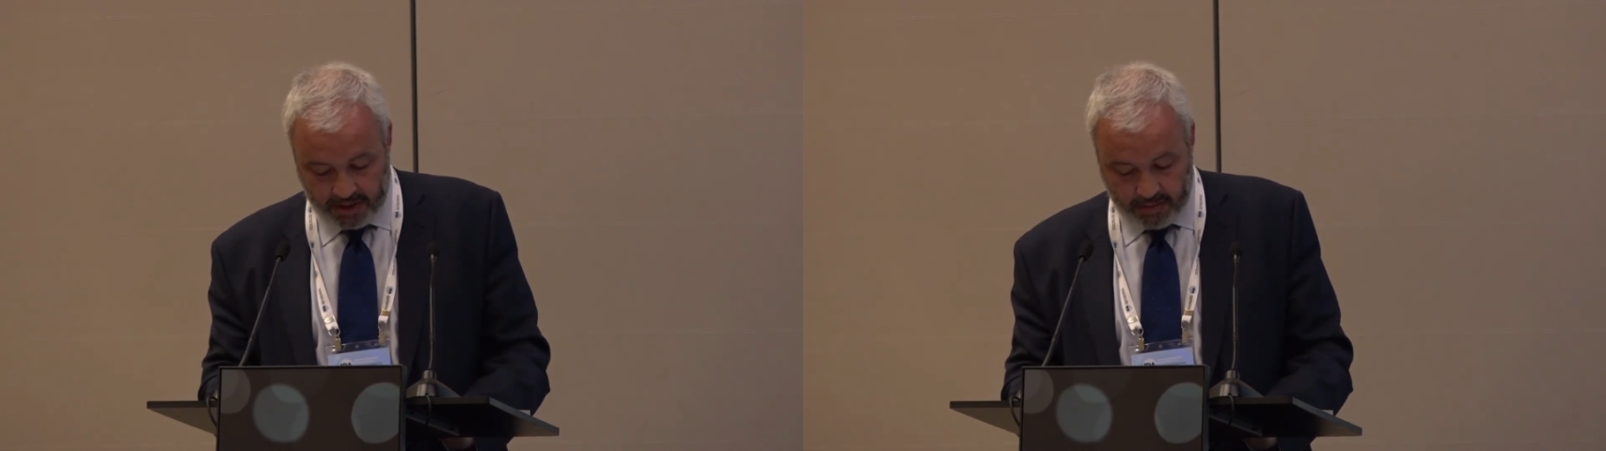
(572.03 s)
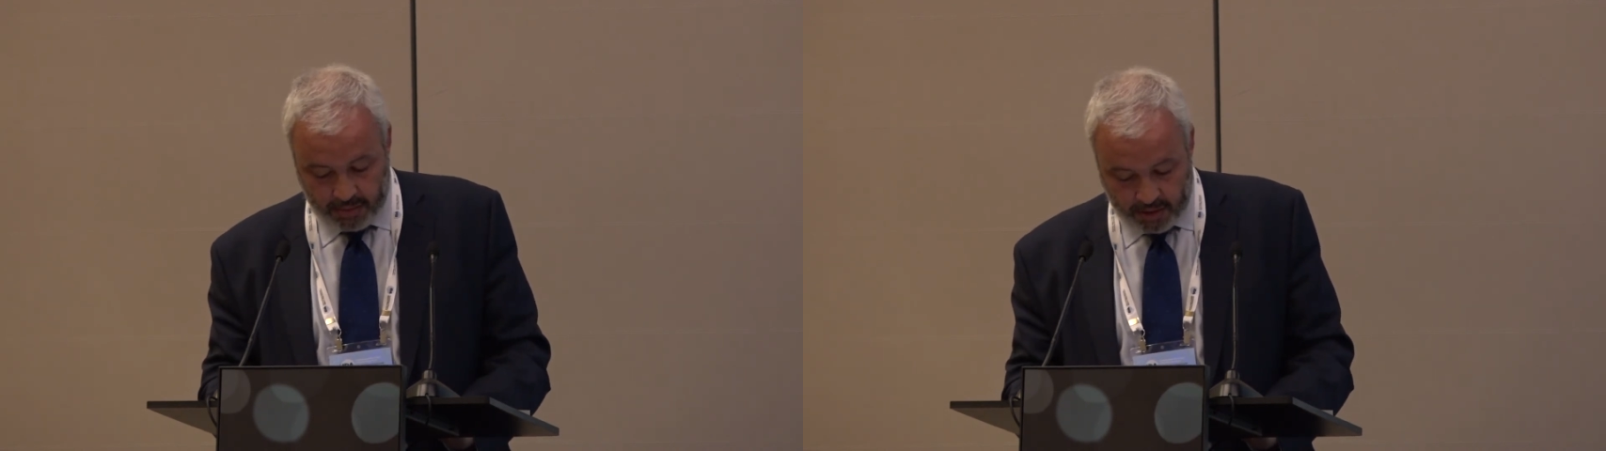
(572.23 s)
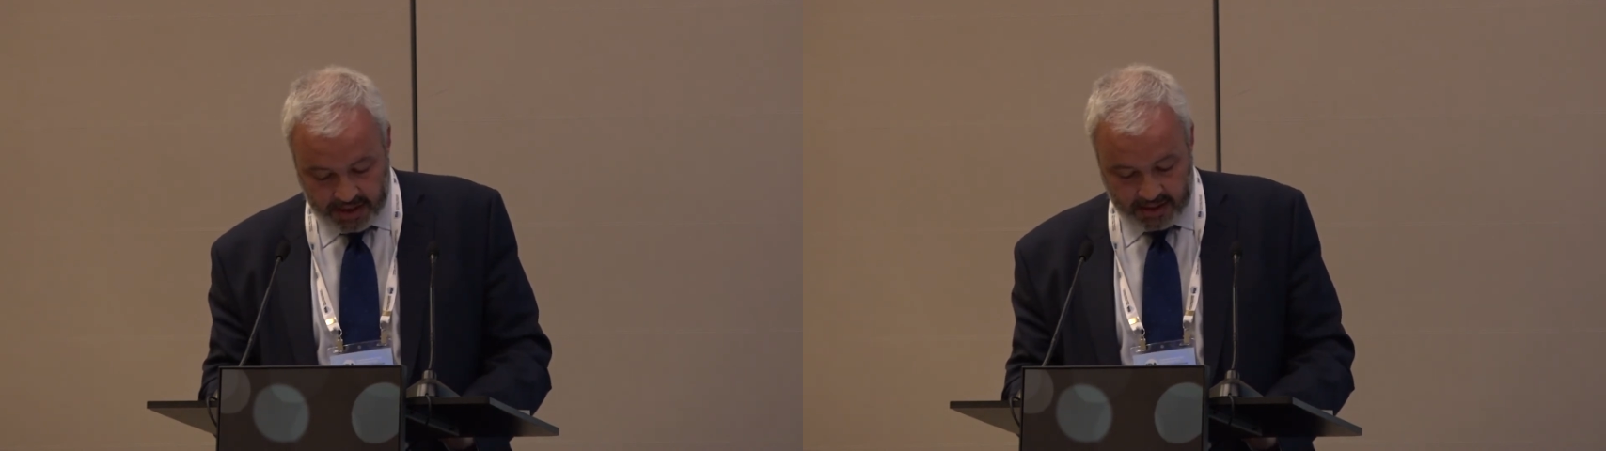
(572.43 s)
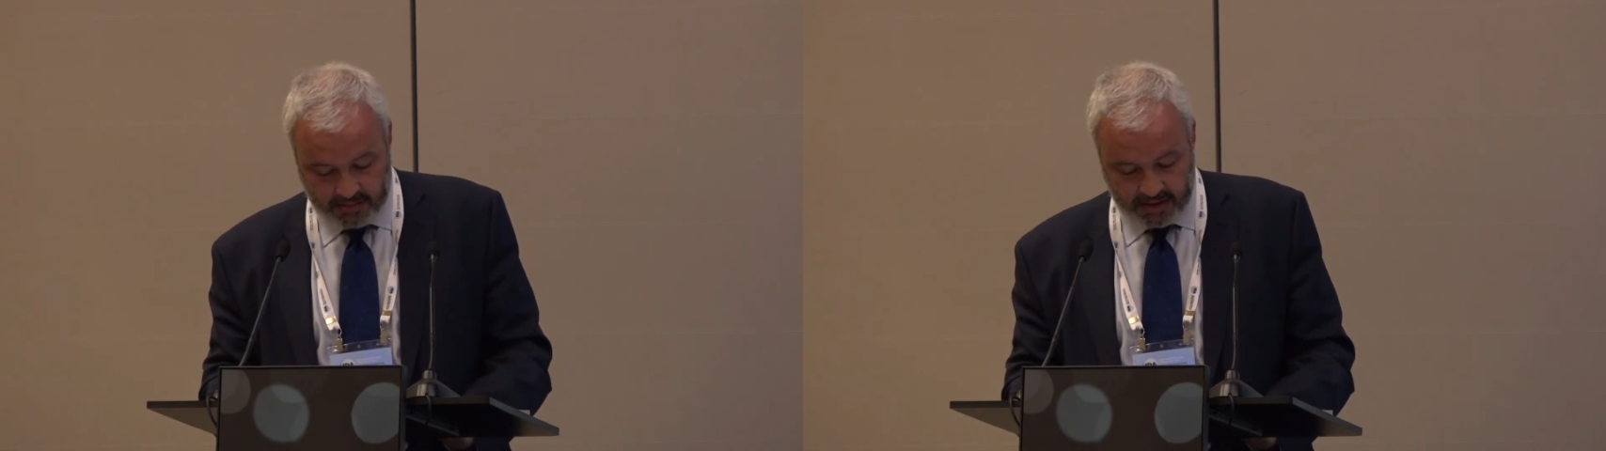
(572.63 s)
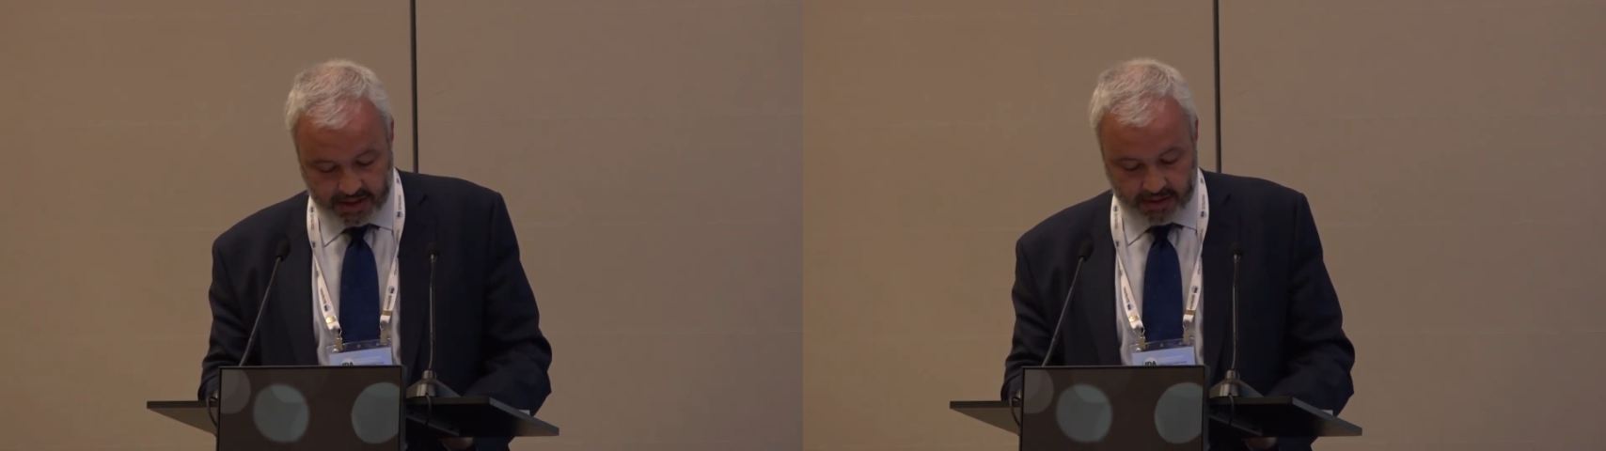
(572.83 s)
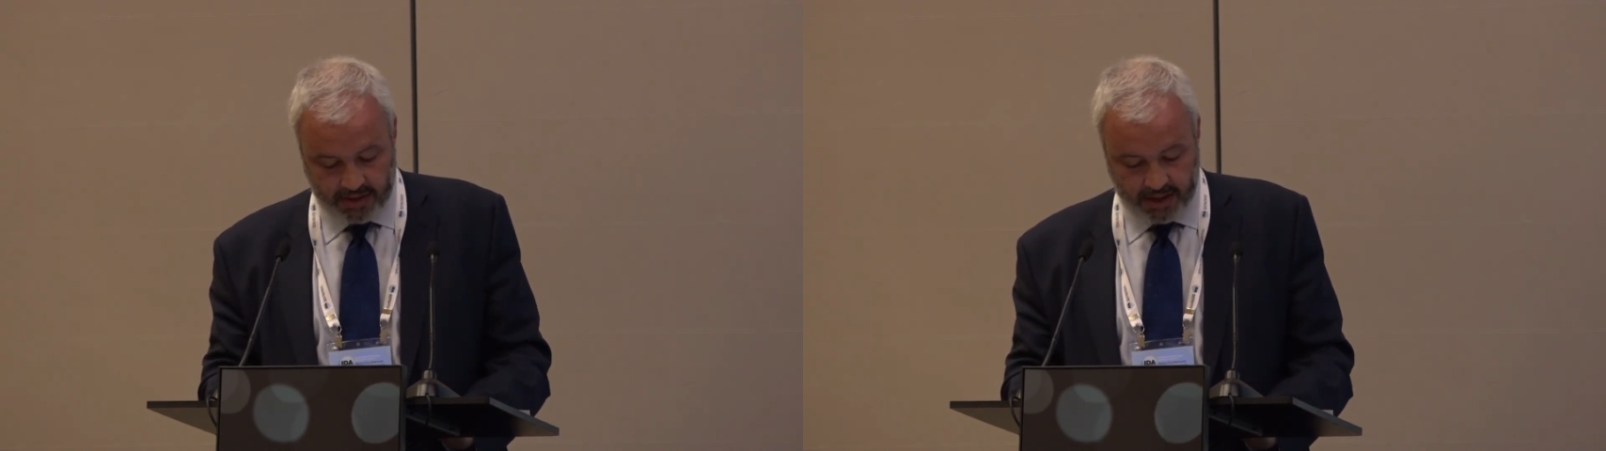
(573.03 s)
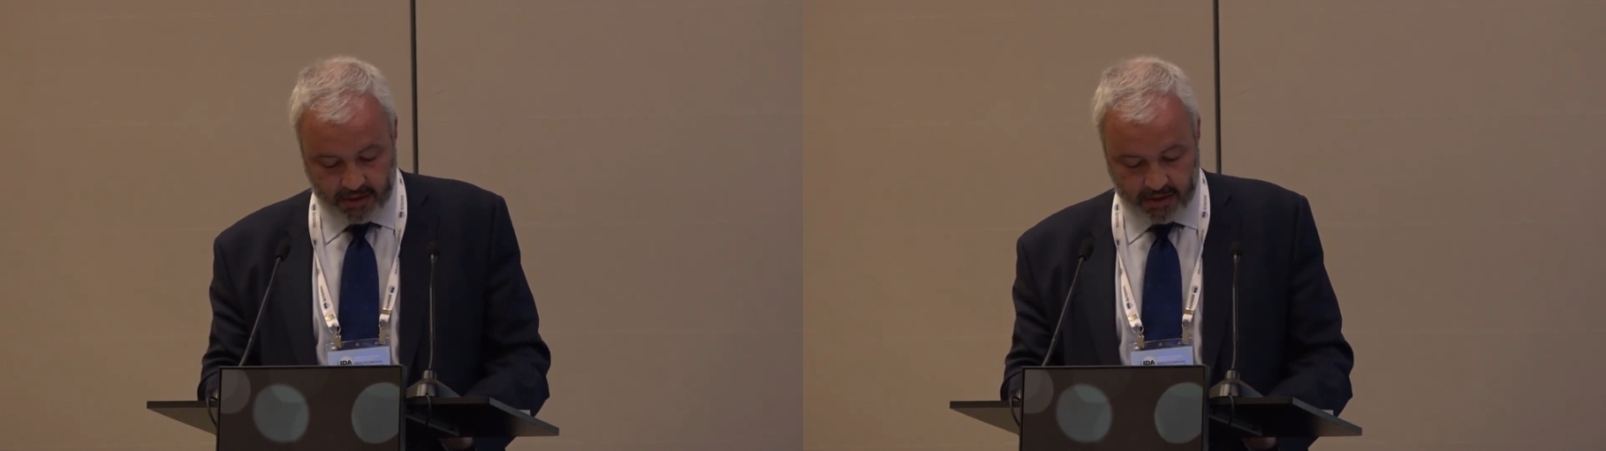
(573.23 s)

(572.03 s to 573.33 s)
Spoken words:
the components of the circular